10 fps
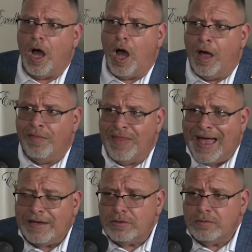on
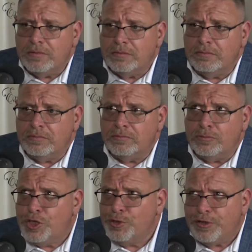that
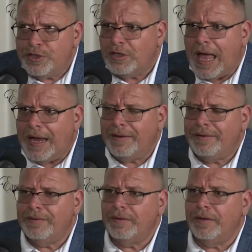June or July,
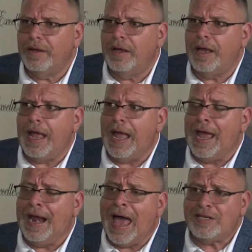
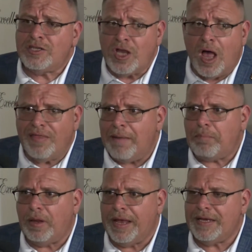and I saw that
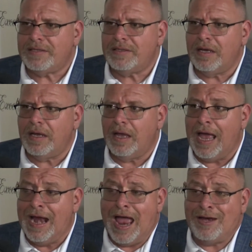place,
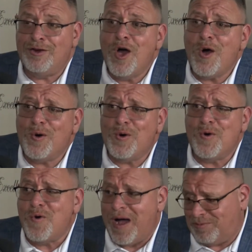and I know
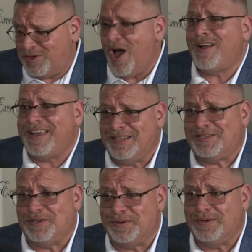who I'm talking
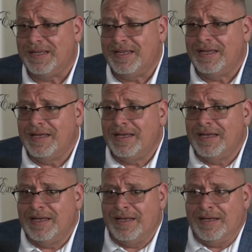to.
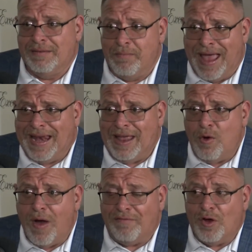Manny,
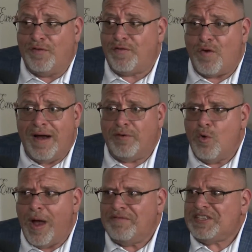who I've known forever,
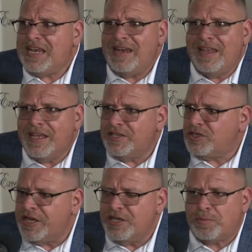who I've seen
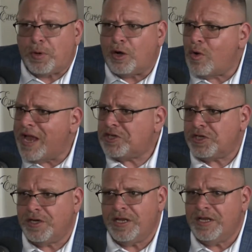his his
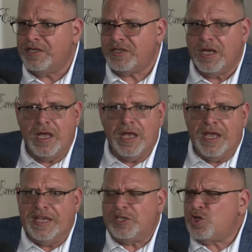progression, his
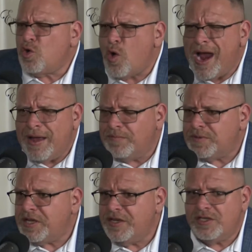his
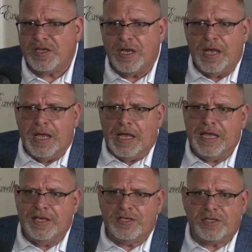triumphs, his
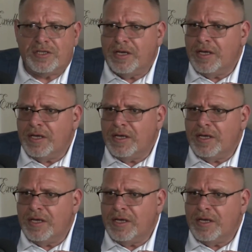his